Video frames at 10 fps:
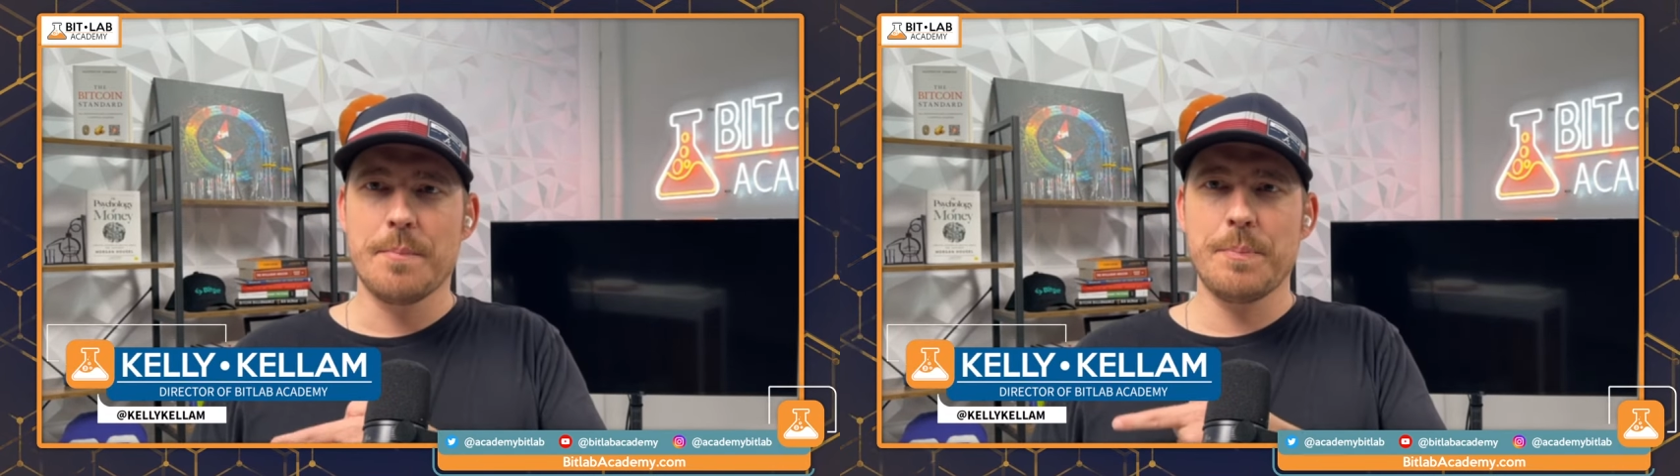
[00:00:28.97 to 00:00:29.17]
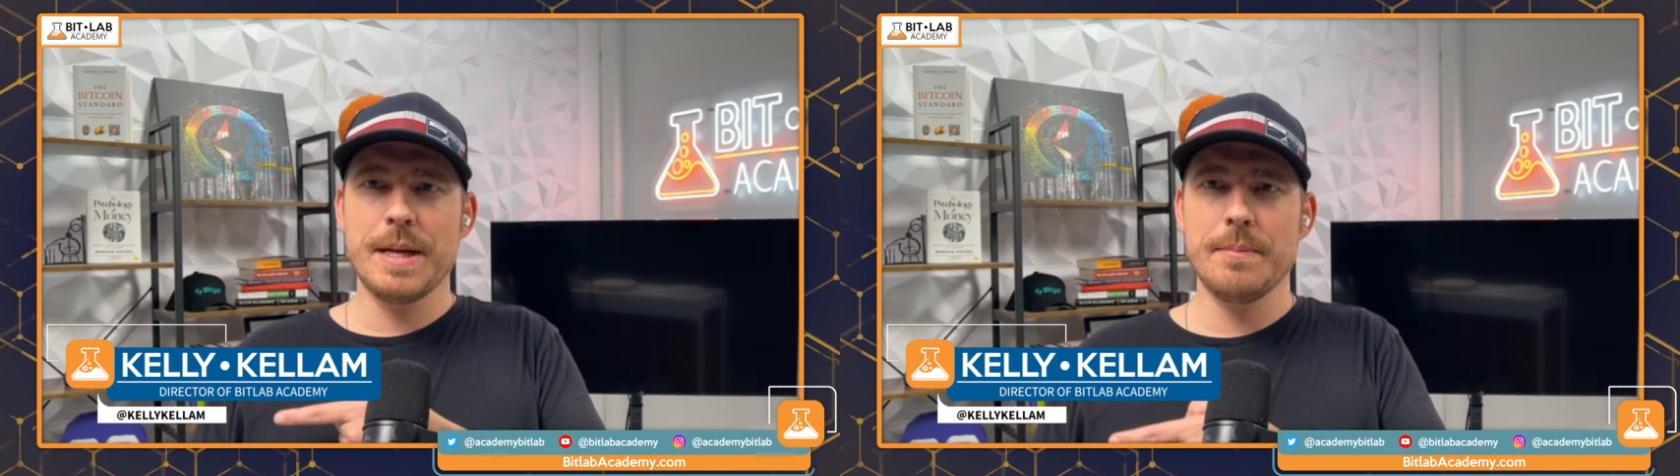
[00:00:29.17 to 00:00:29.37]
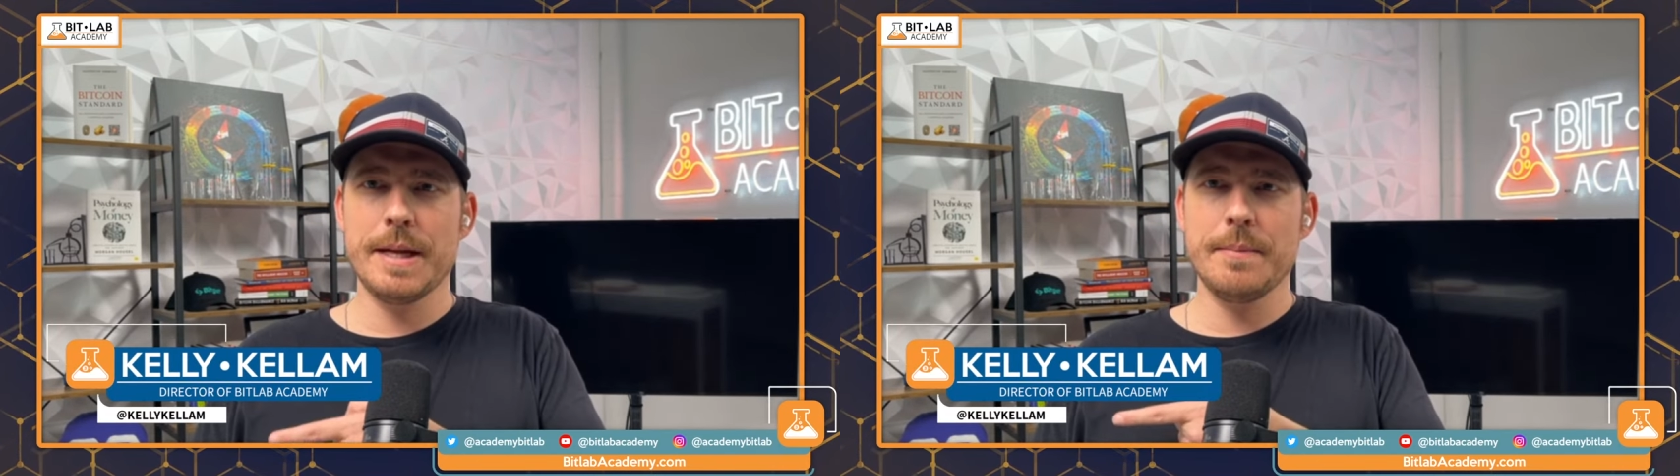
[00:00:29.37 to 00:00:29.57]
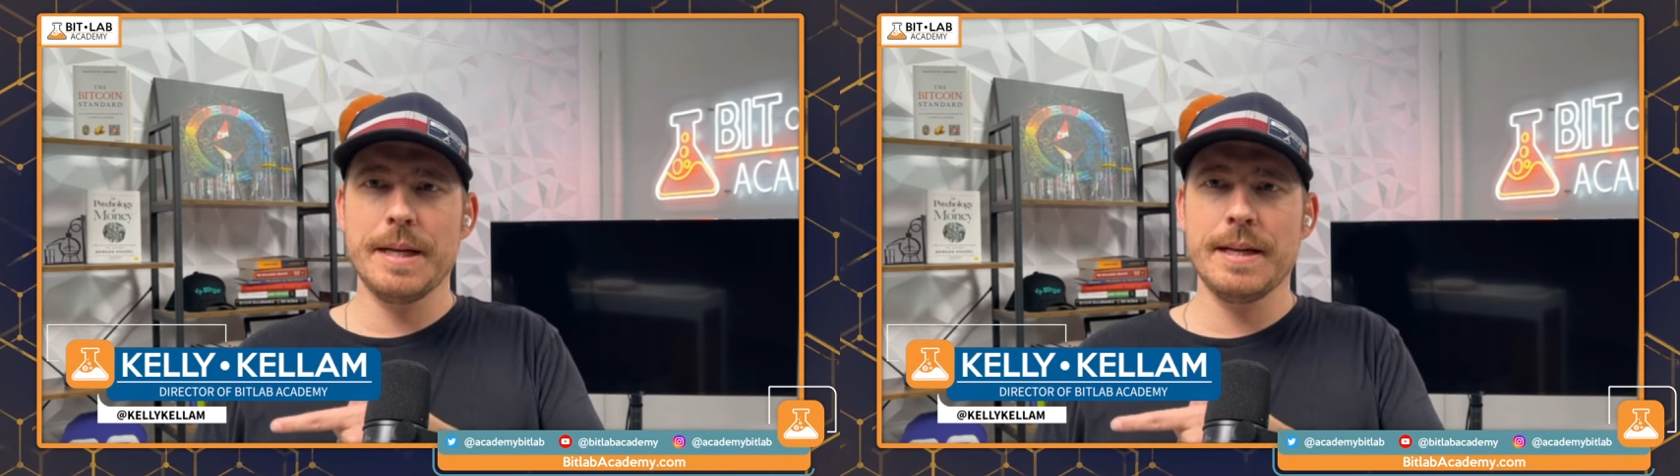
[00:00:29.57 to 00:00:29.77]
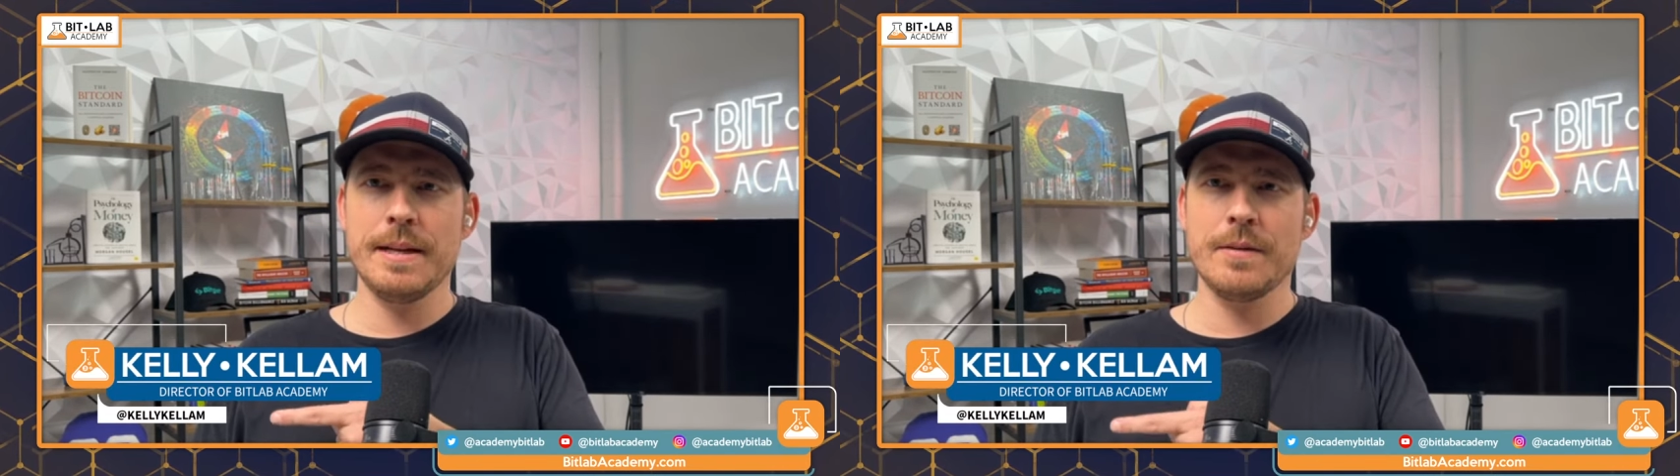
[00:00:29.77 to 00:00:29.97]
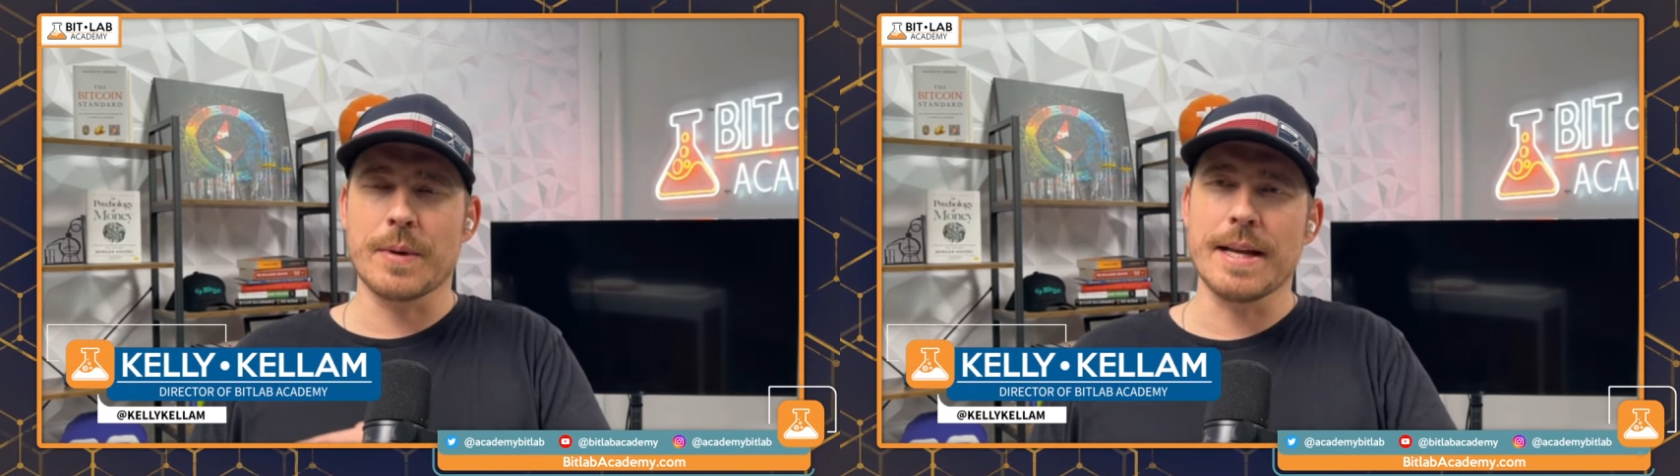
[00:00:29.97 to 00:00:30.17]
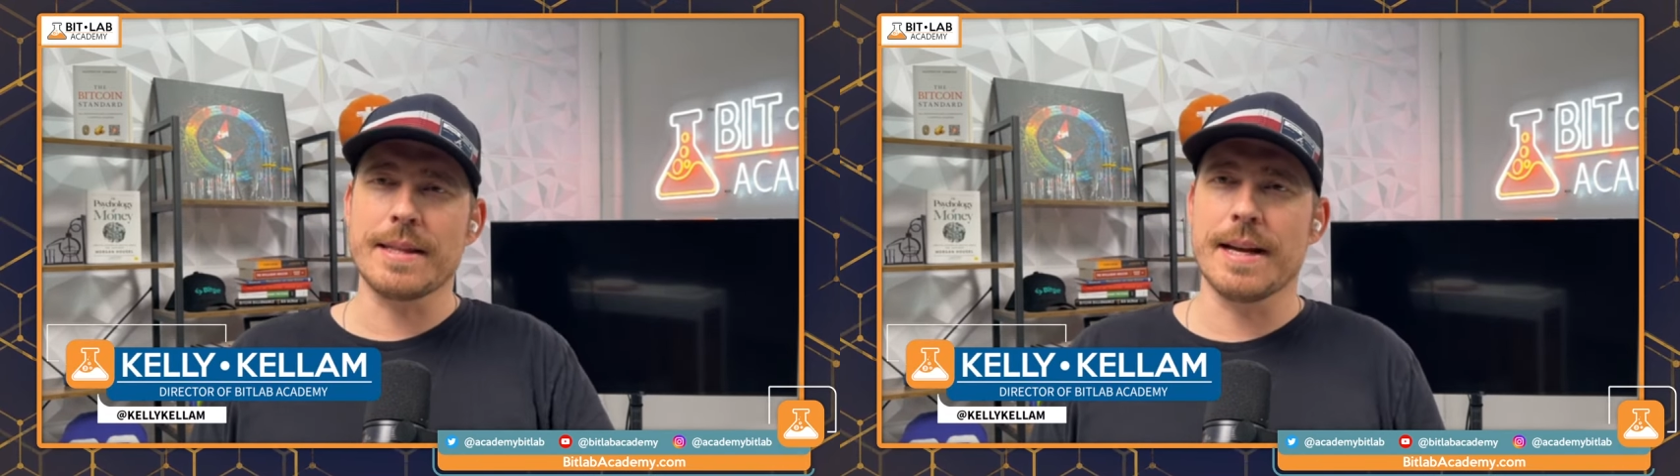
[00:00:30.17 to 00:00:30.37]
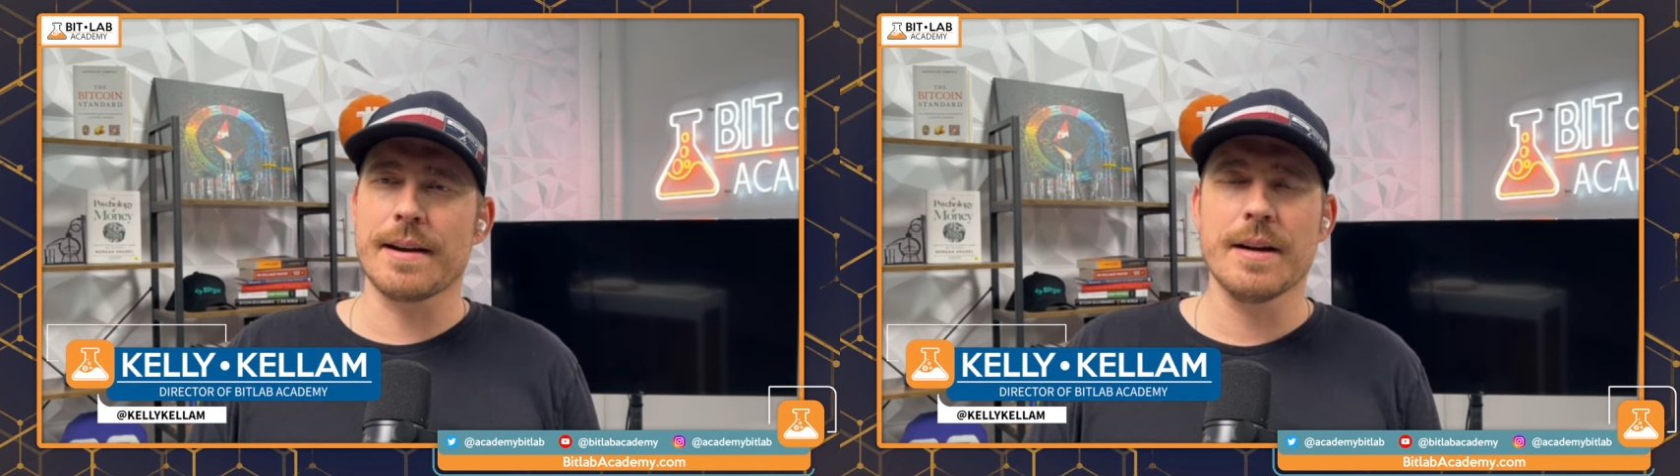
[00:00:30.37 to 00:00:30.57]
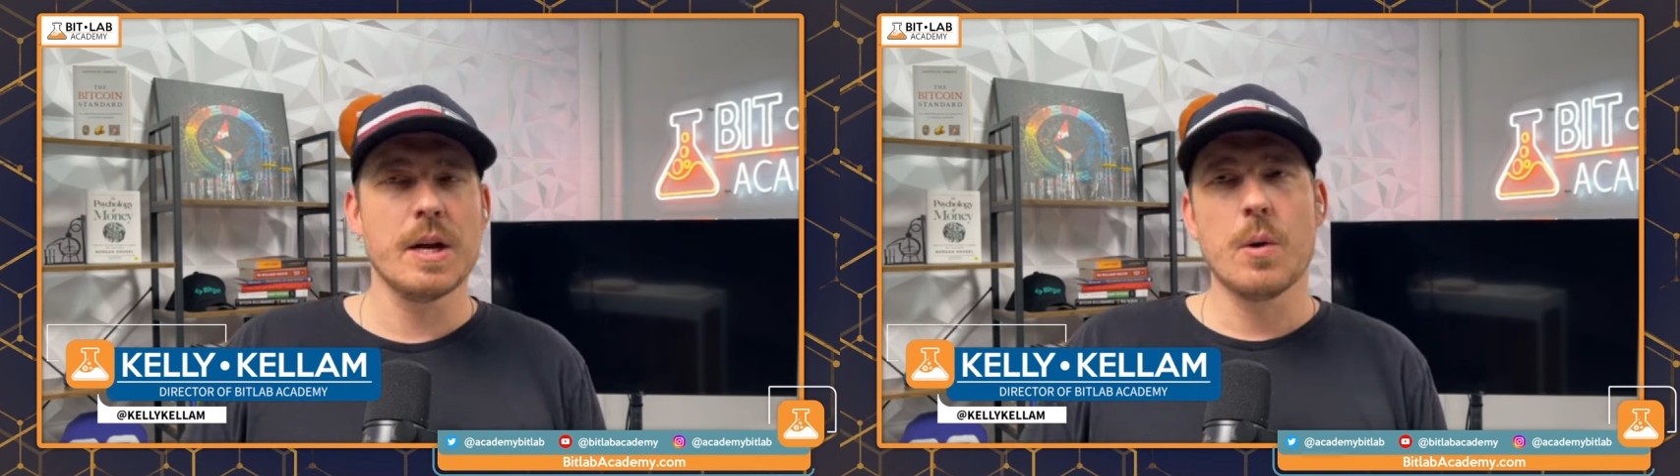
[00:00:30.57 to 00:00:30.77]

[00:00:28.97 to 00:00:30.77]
Bing, bing, bing, right there.